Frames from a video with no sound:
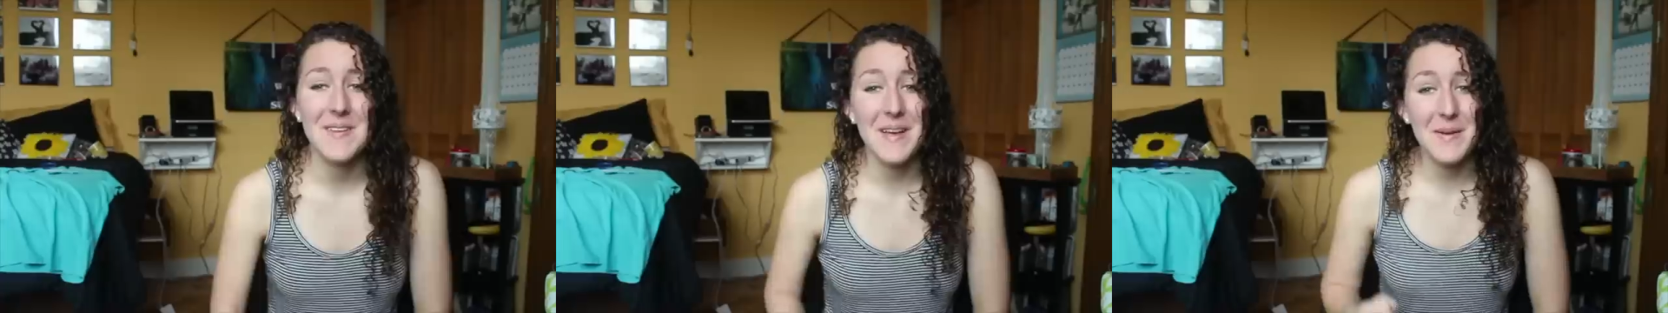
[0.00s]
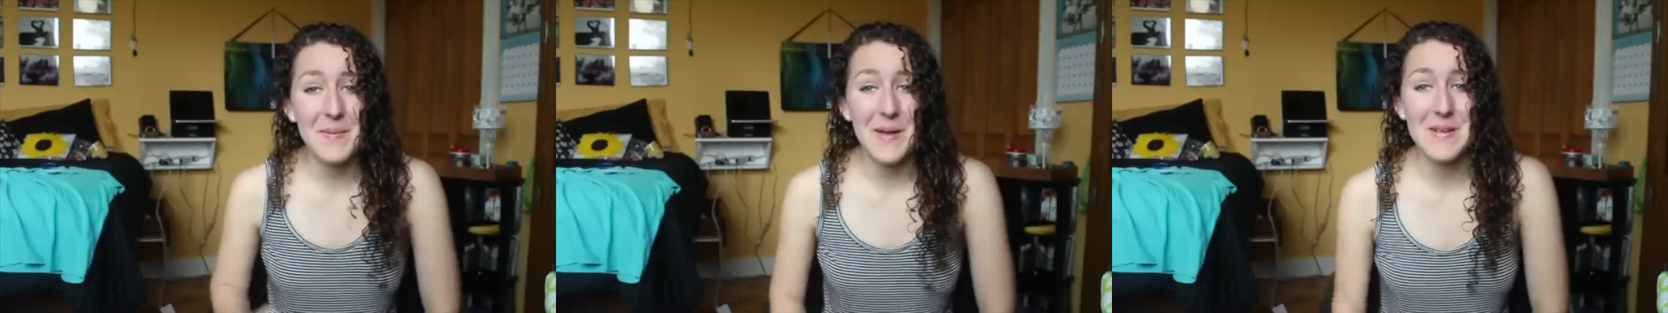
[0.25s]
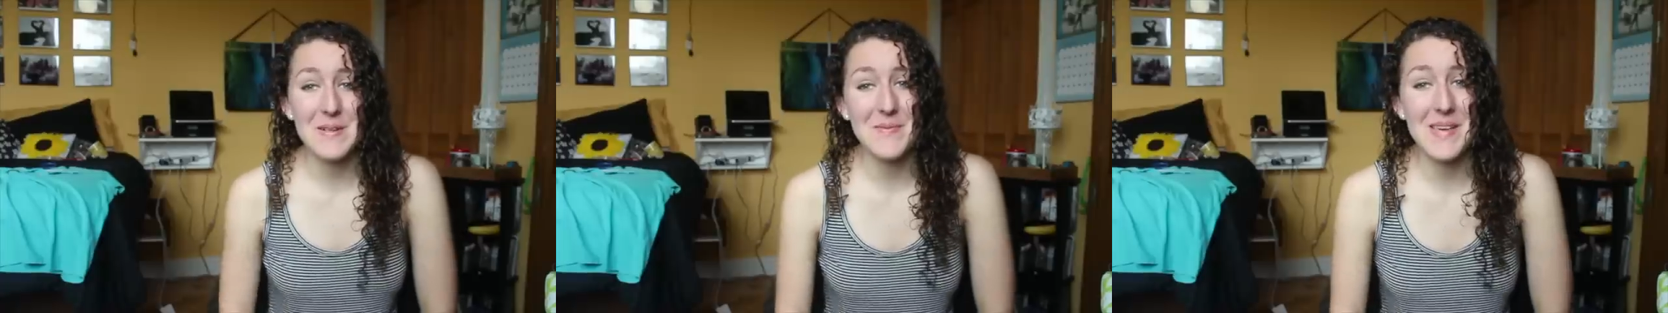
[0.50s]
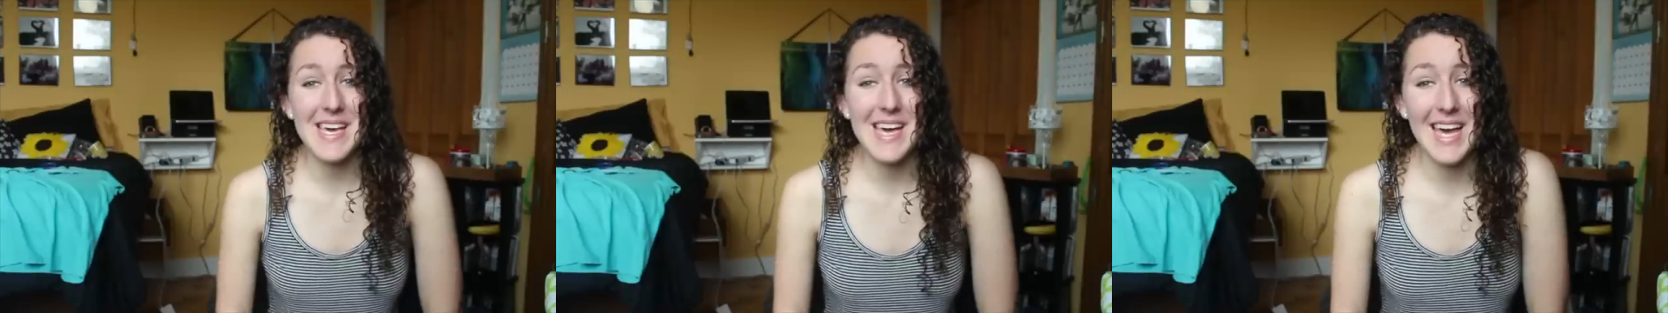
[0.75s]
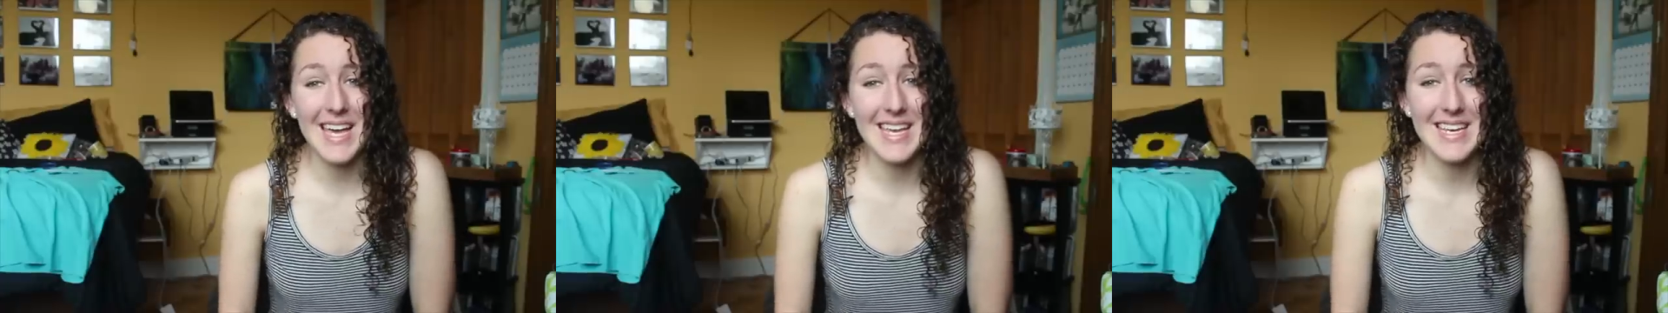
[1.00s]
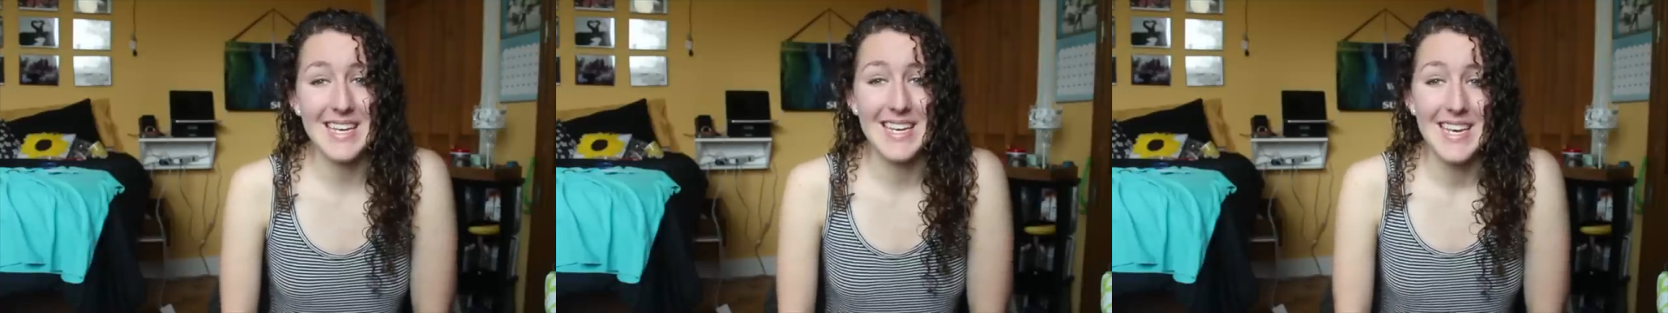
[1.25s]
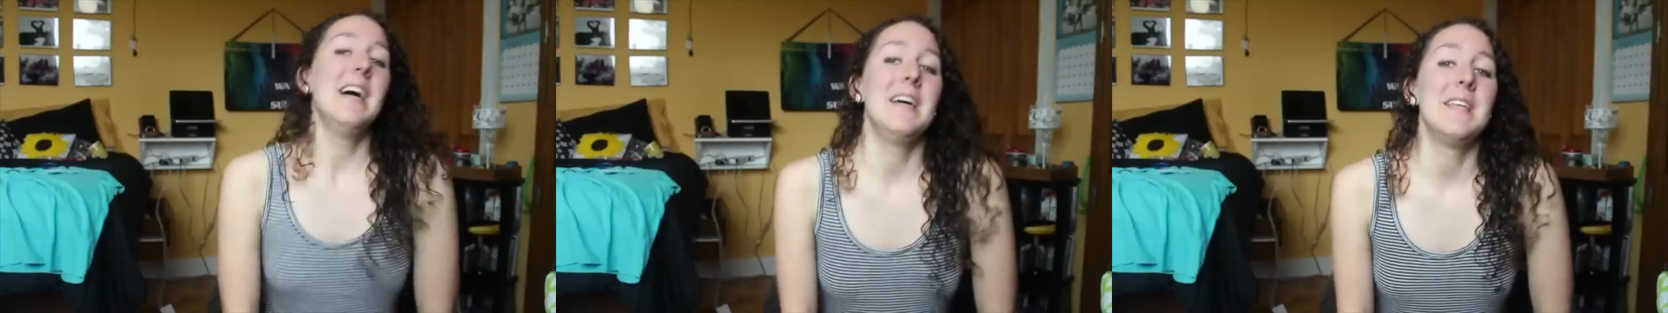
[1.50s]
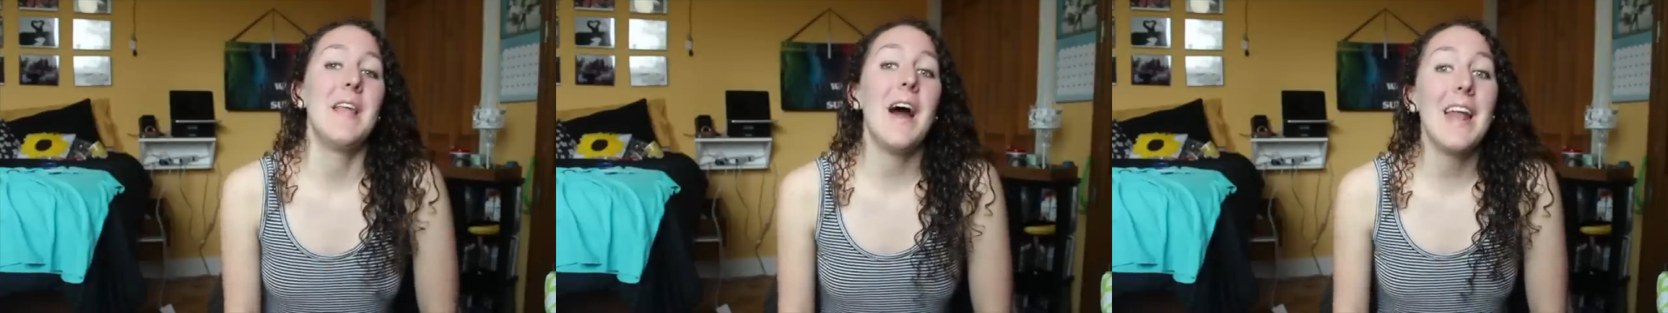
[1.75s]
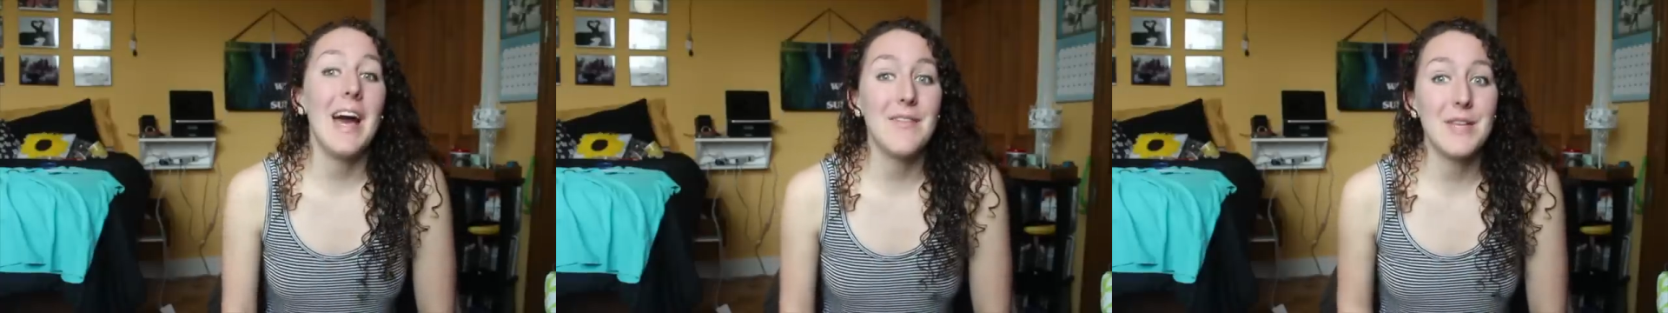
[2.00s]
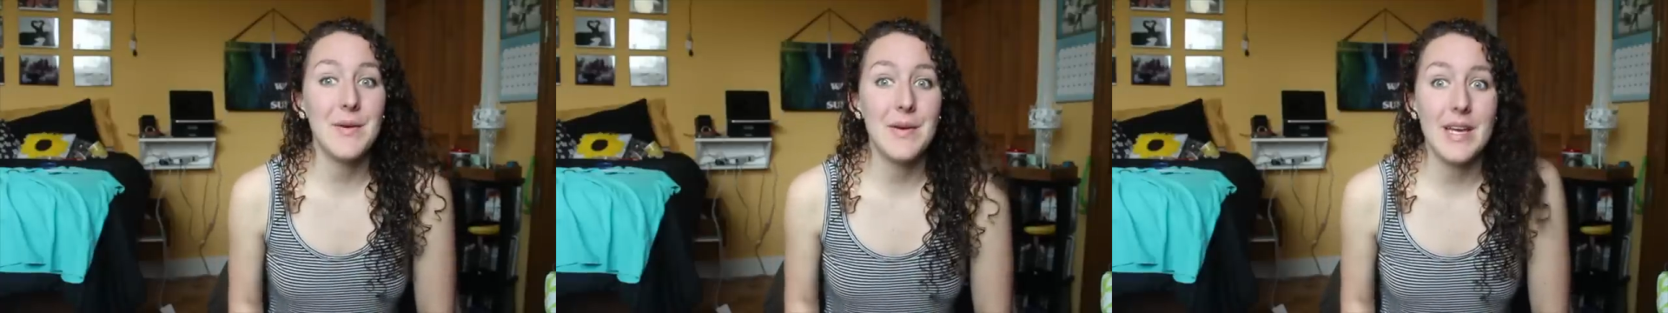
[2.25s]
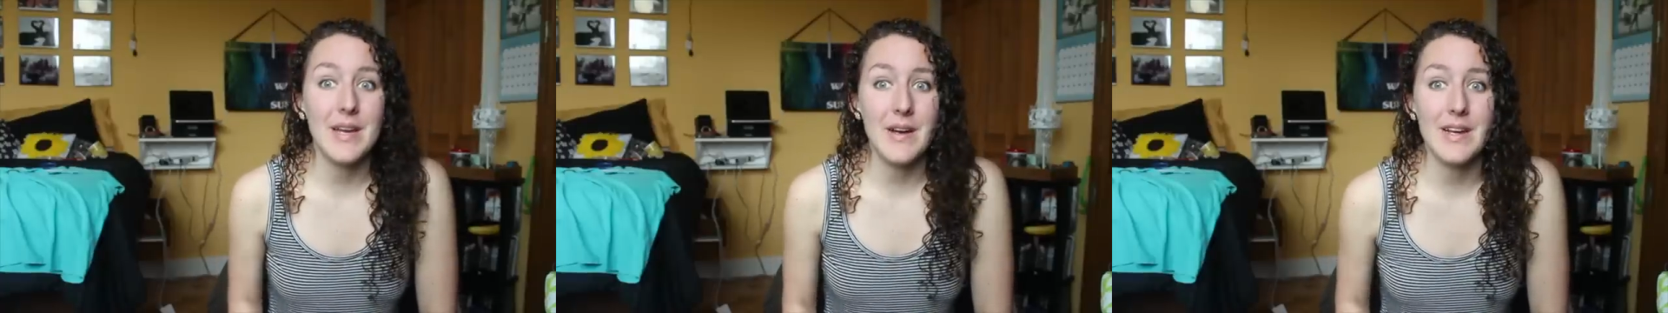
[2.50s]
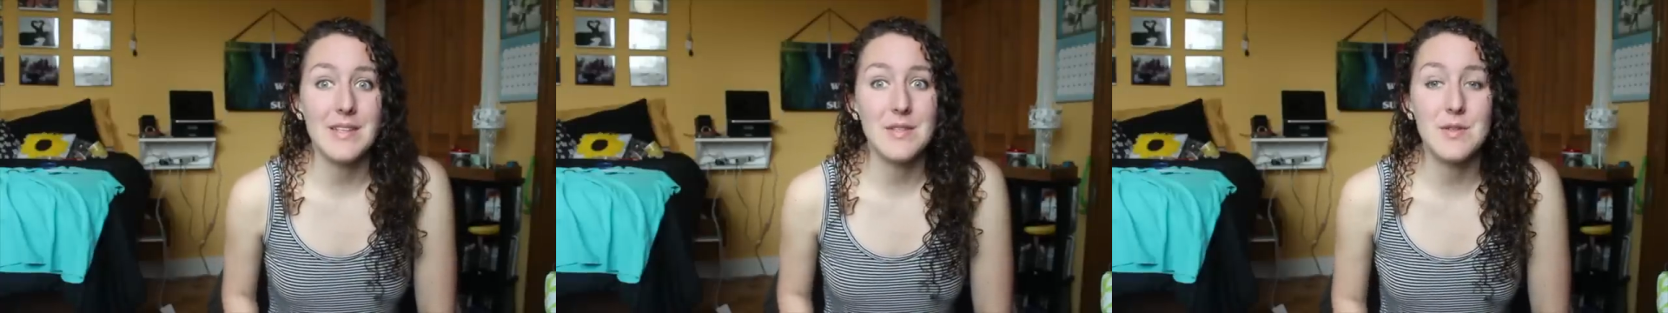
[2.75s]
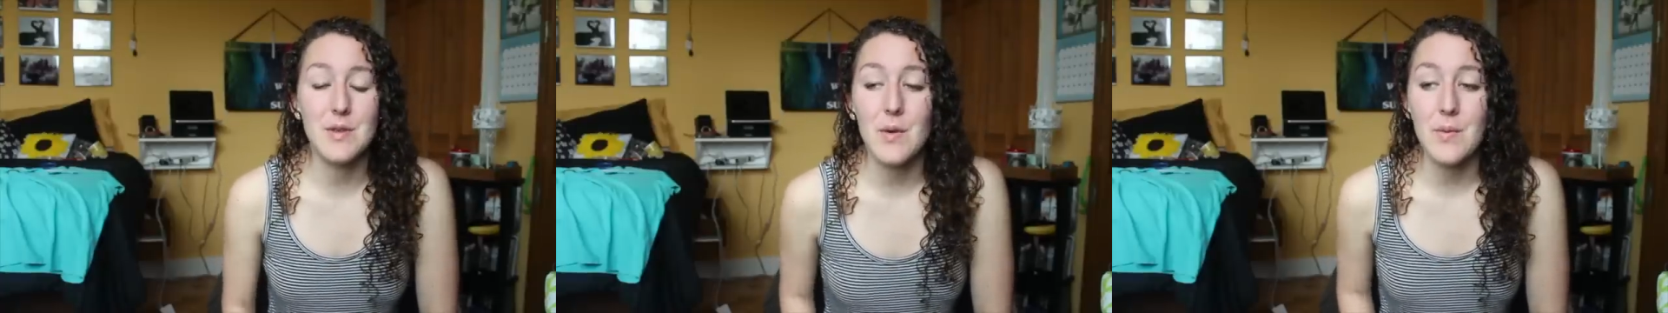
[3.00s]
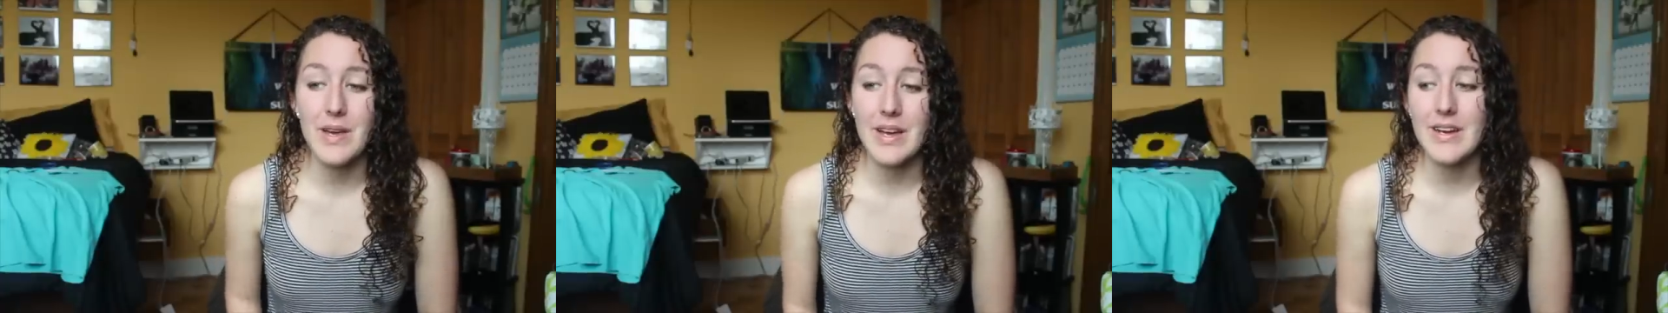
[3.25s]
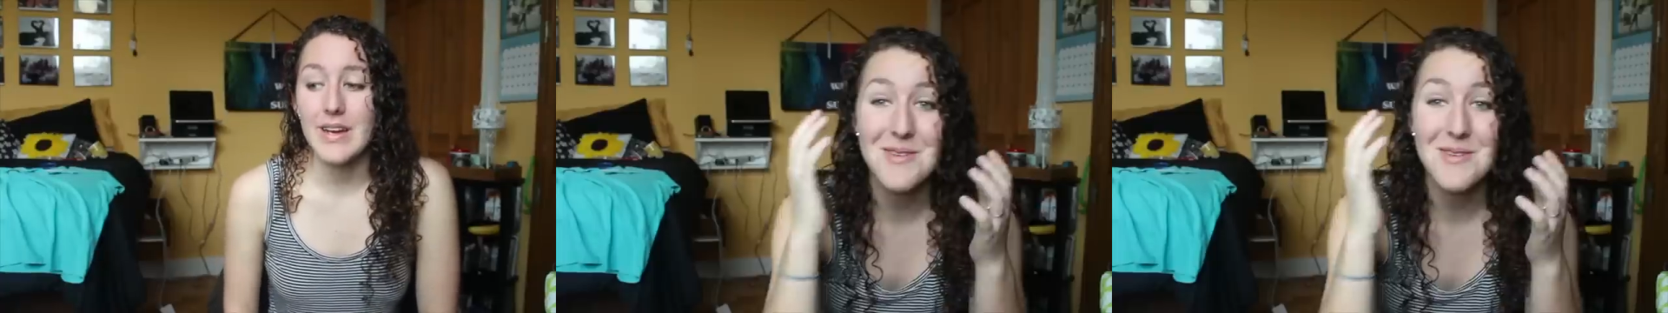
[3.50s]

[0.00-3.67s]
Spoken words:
You're like a brother to me, and not having you here is so weird.